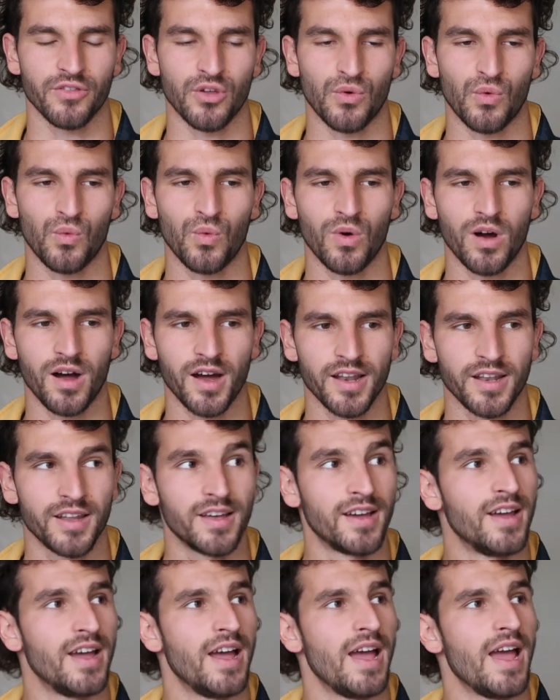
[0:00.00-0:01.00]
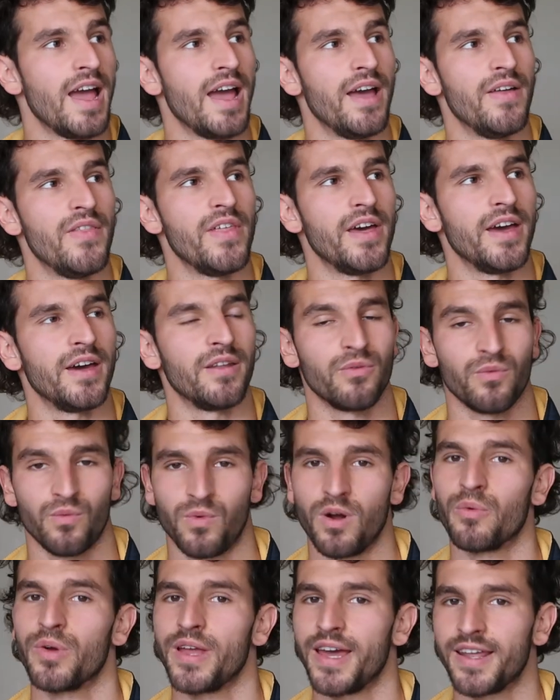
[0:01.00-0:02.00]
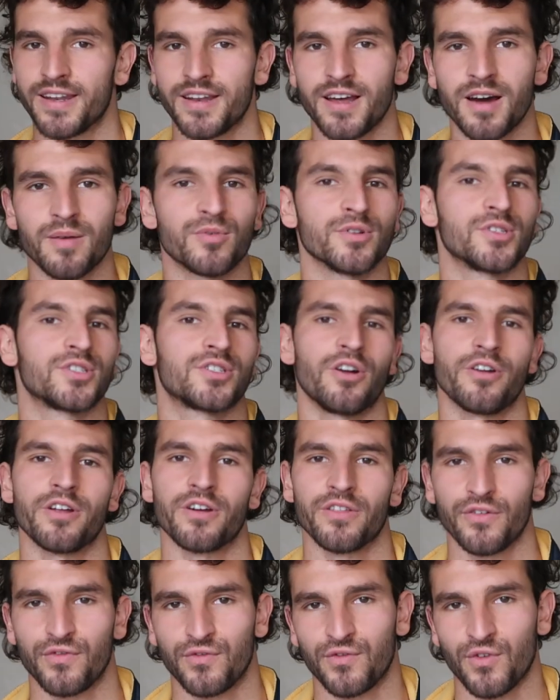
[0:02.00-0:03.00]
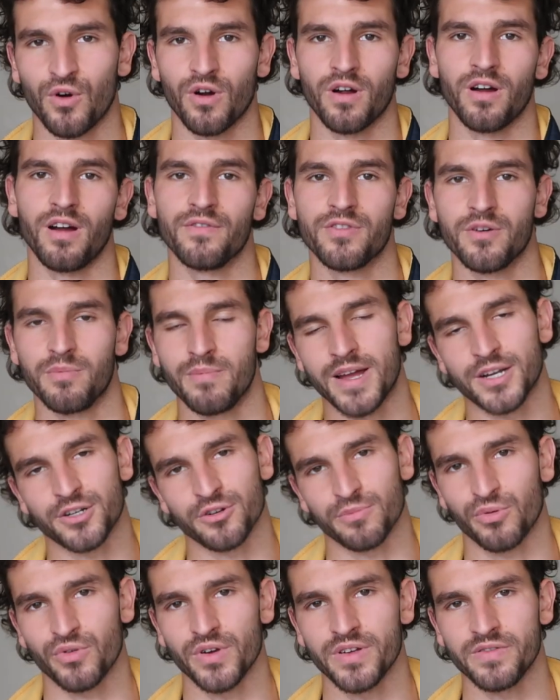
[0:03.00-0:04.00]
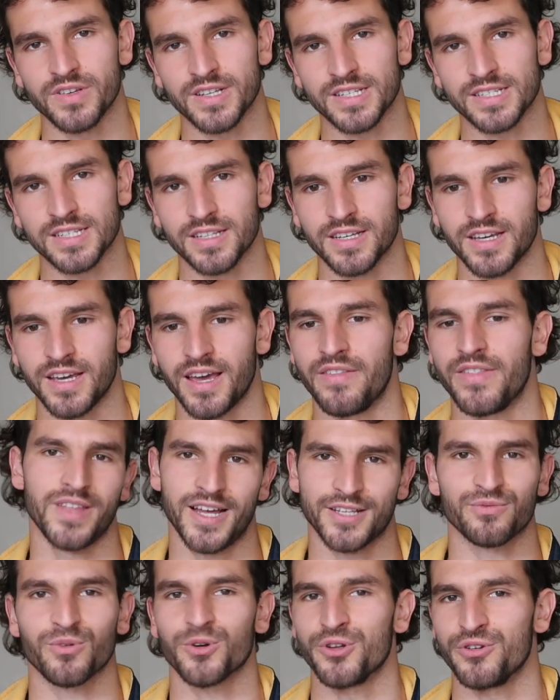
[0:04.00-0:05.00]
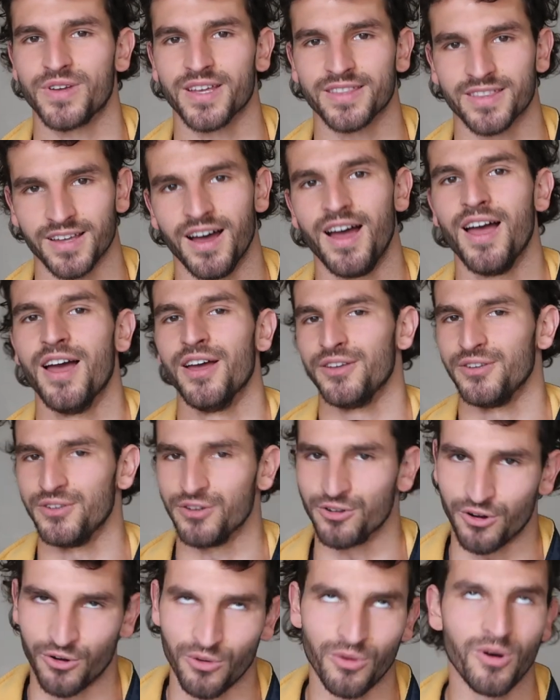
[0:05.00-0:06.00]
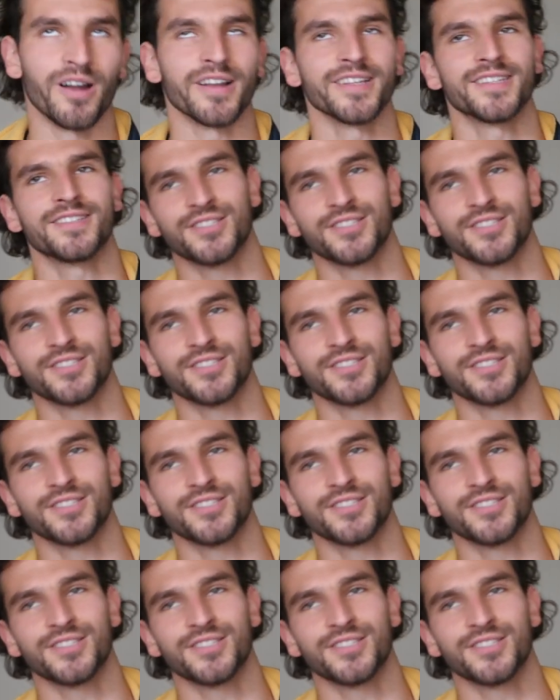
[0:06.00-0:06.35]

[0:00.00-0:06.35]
it on the one and then where we ended up was starting on the floor of the measure previously and that's where you get the you don't want